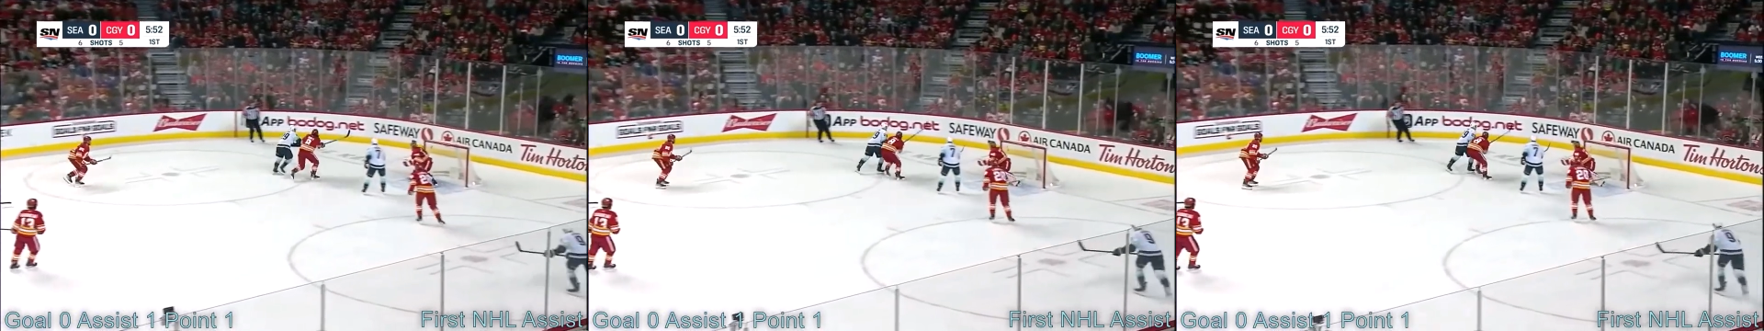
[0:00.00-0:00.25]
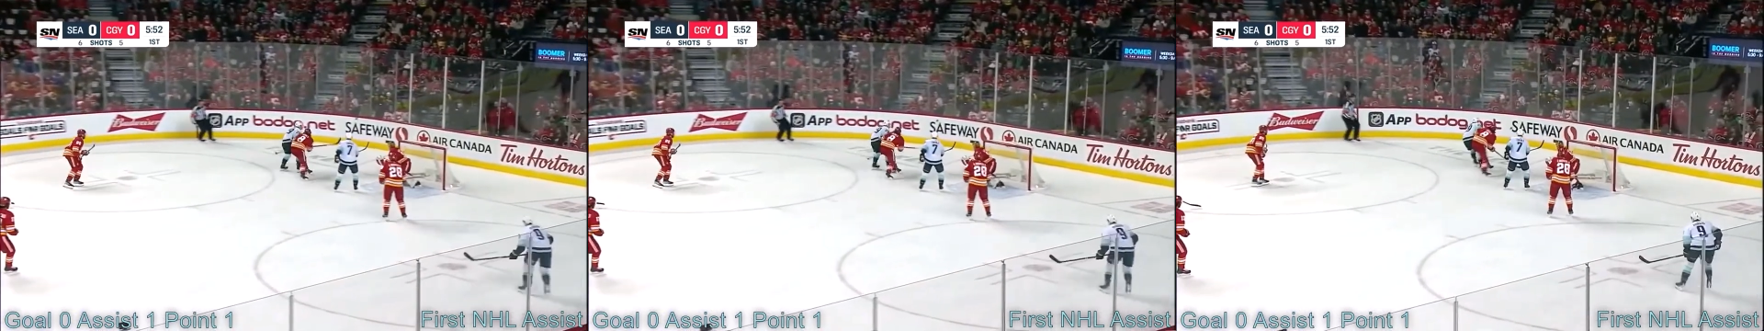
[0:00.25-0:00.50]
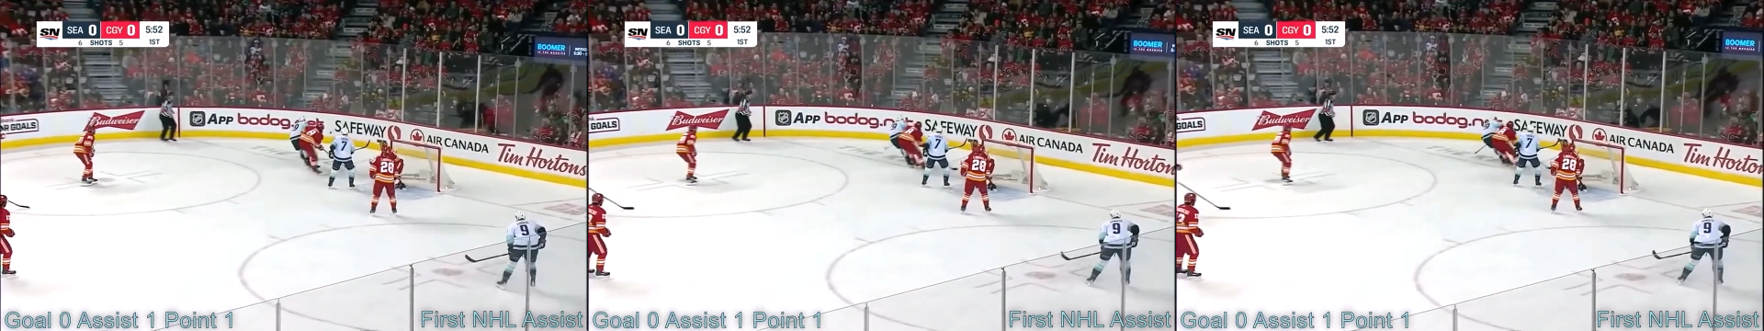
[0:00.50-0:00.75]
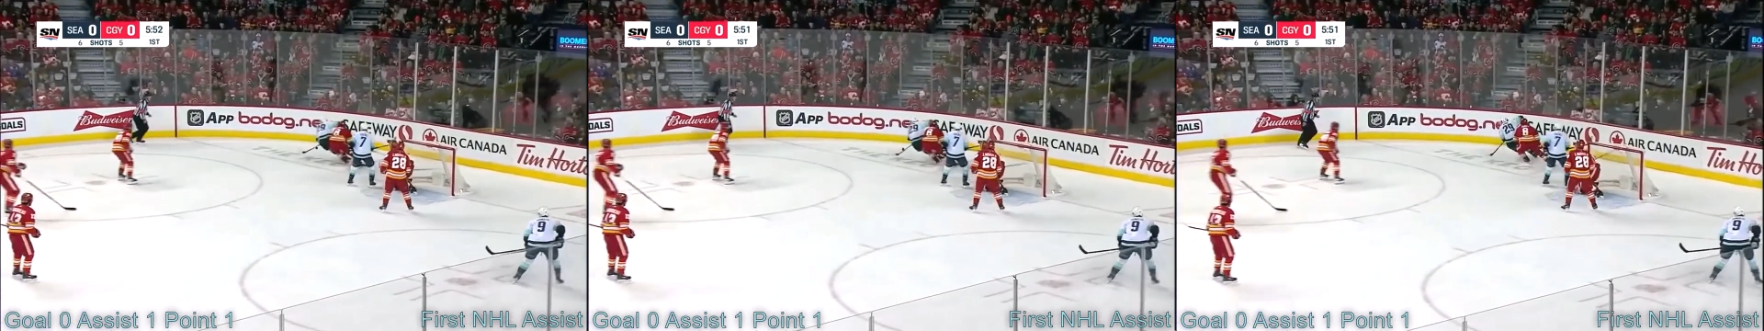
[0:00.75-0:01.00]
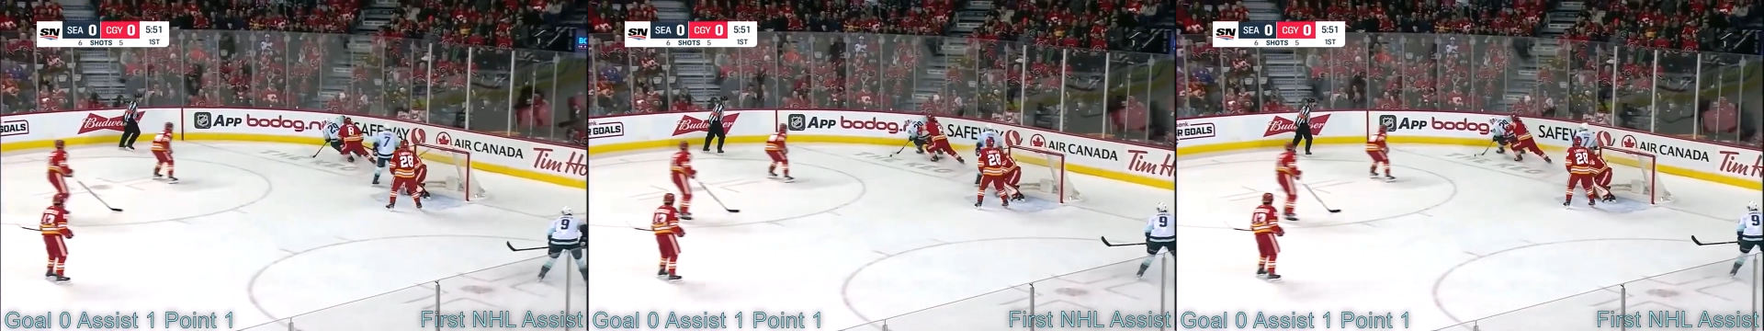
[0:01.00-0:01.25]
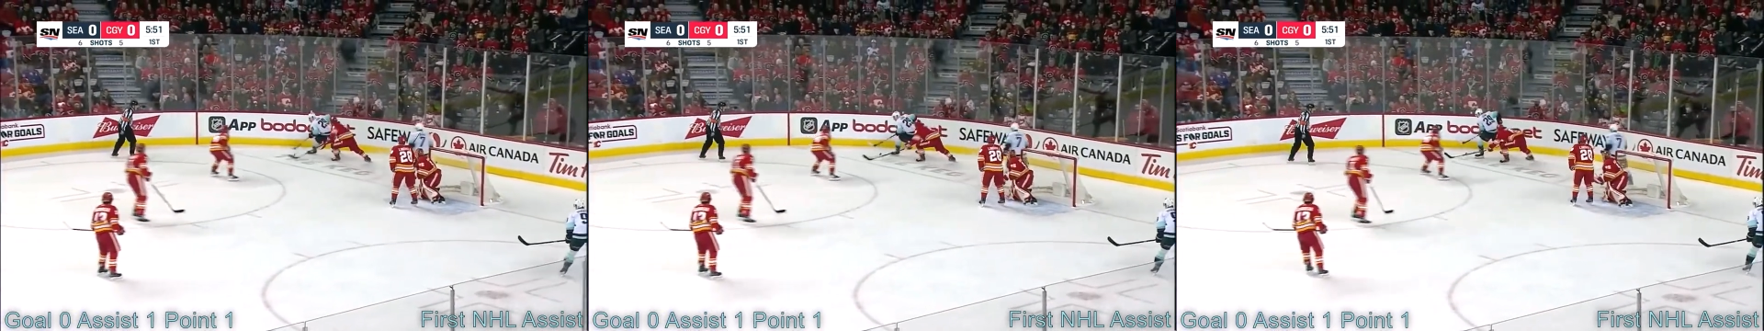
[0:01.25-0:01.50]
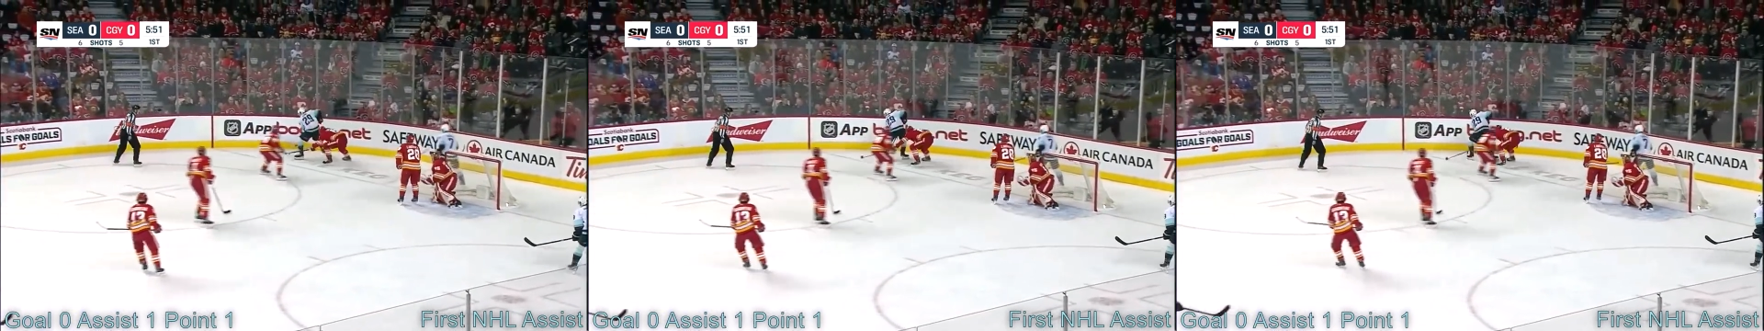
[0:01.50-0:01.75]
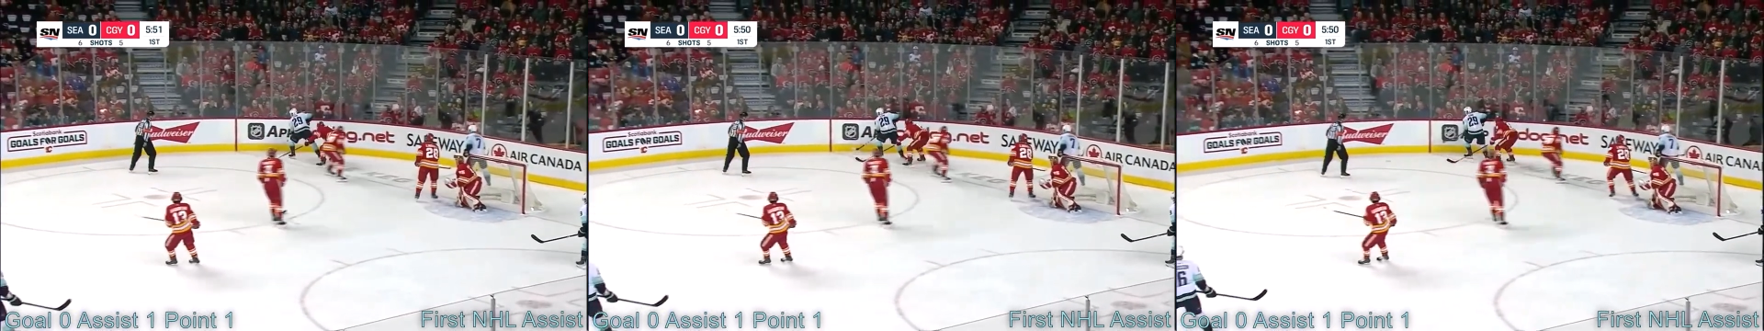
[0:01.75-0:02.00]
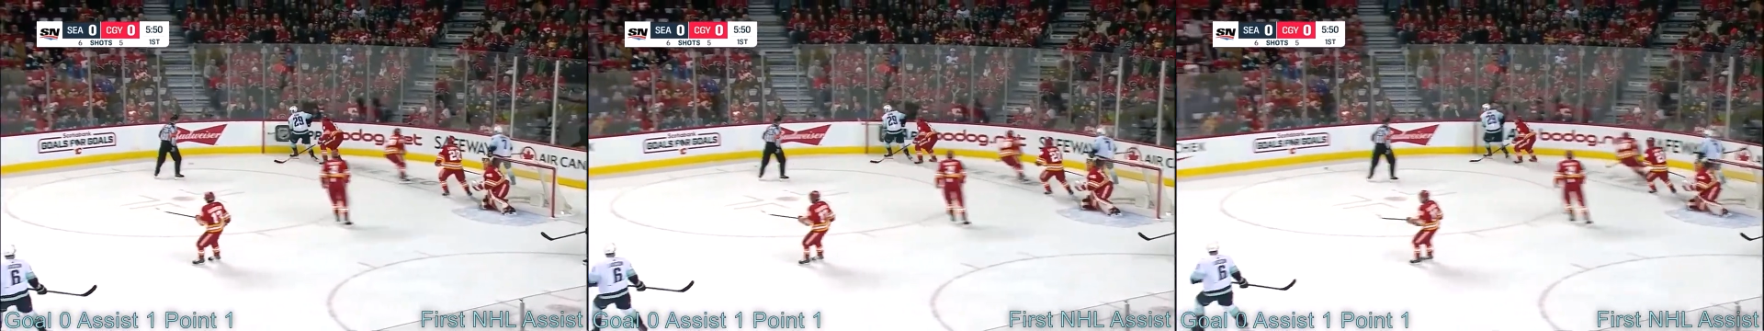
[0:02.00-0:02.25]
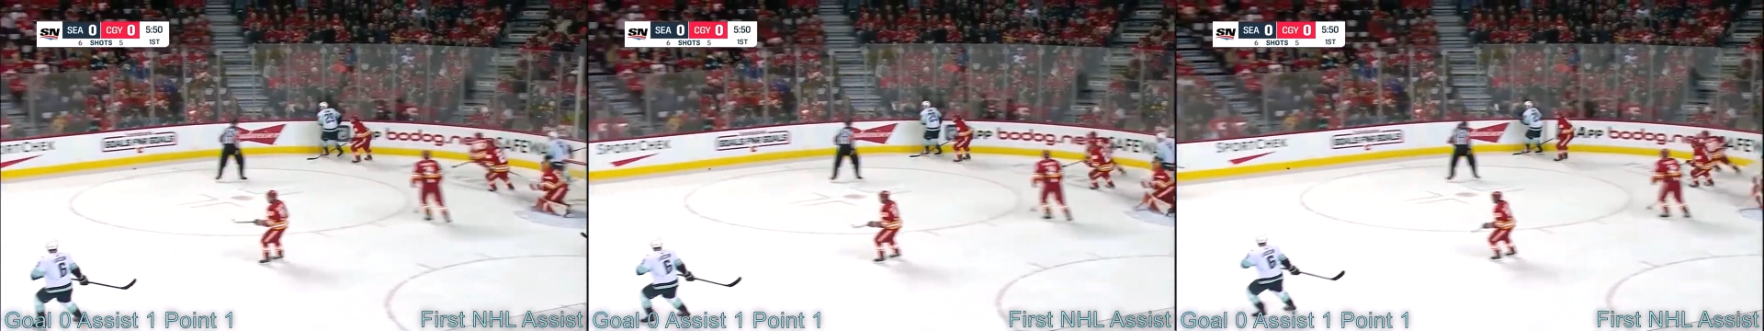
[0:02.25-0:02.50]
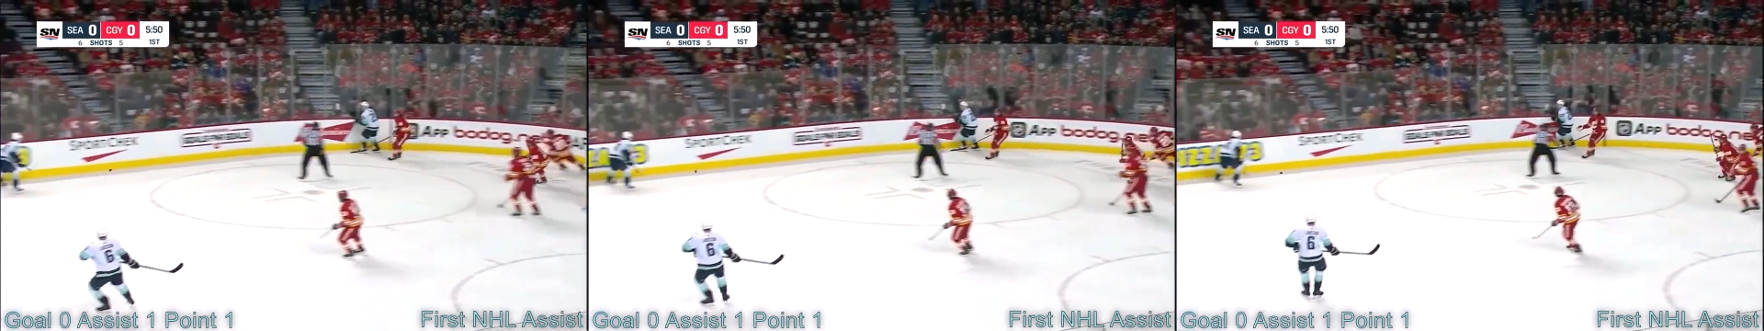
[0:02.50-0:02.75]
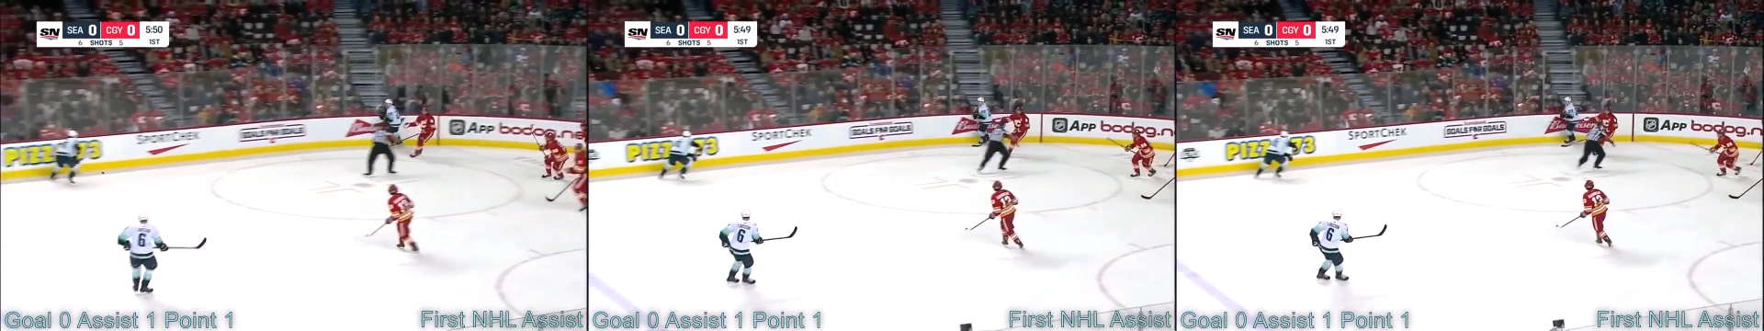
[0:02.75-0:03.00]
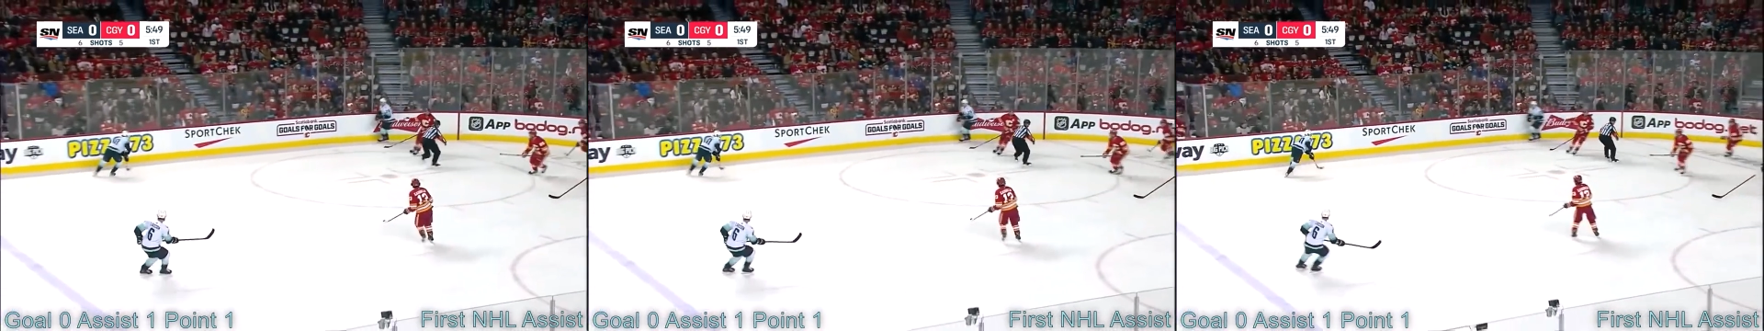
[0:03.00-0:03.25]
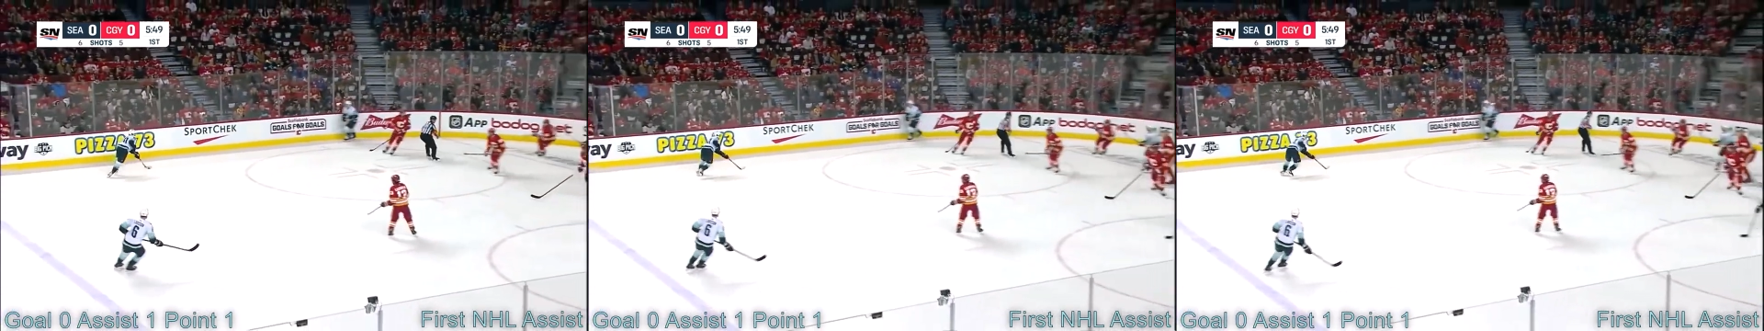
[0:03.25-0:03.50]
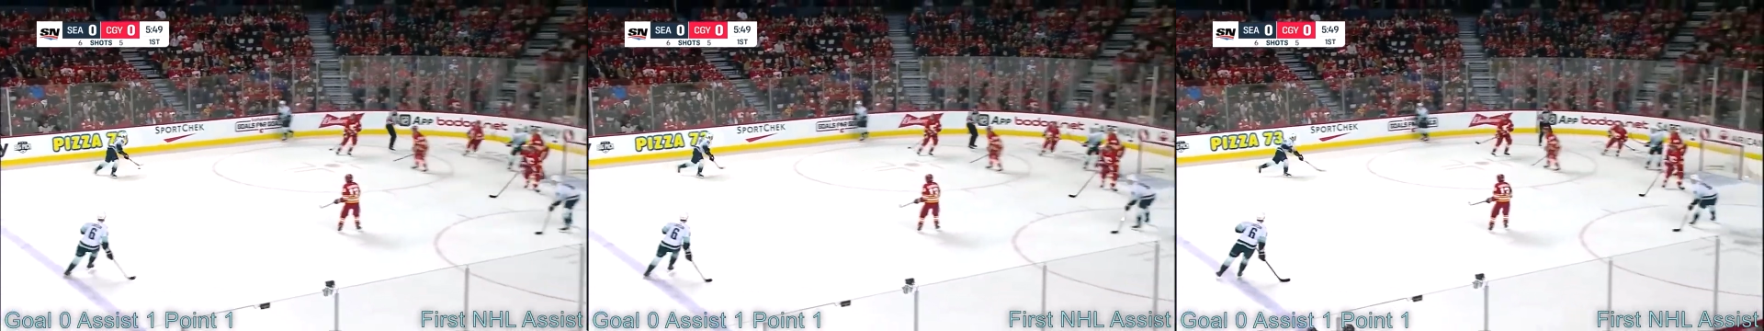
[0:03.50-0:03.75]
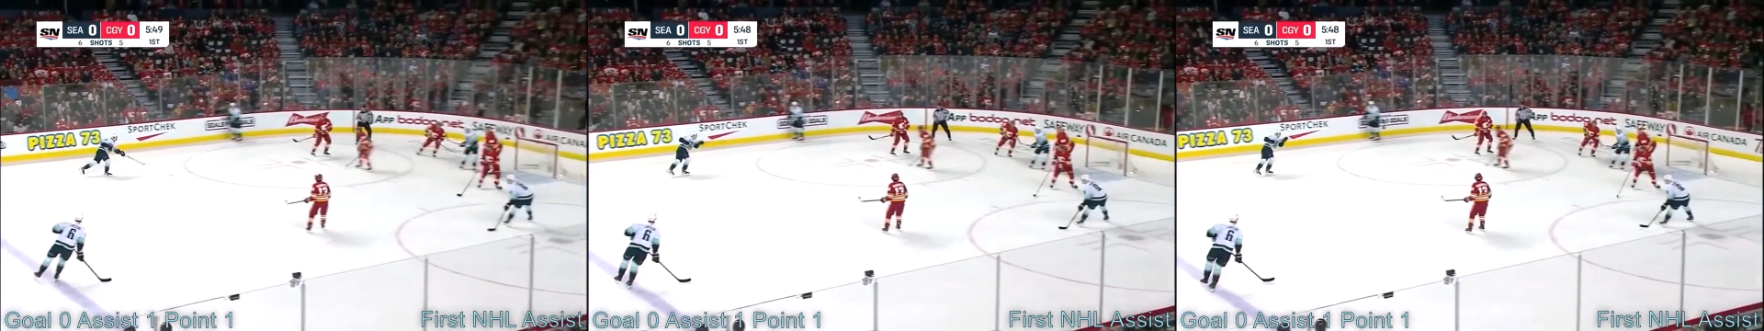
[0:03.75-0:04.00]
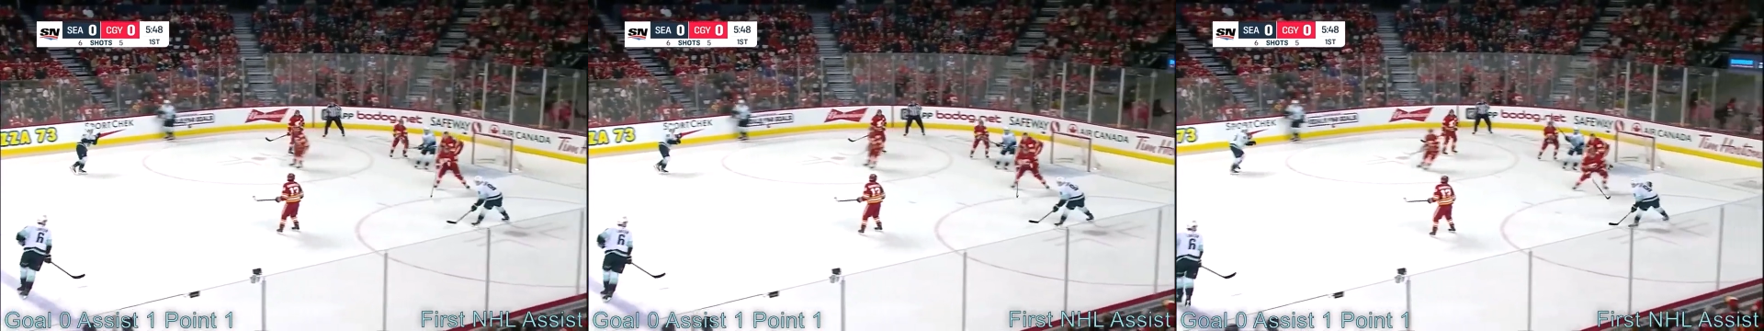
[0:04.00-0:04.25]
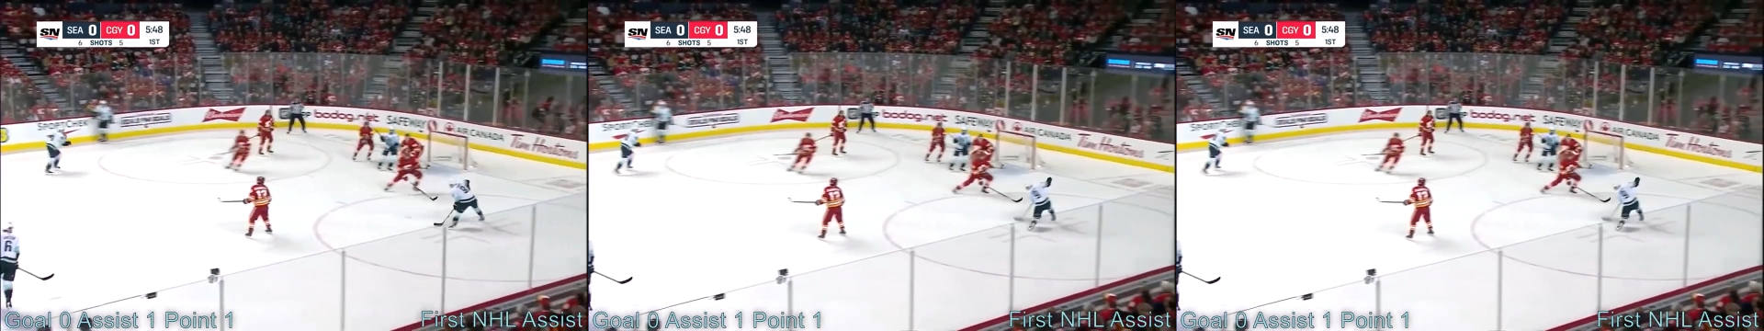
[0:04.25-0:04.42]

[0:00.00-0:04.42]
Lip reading: [unreadable: no face in view]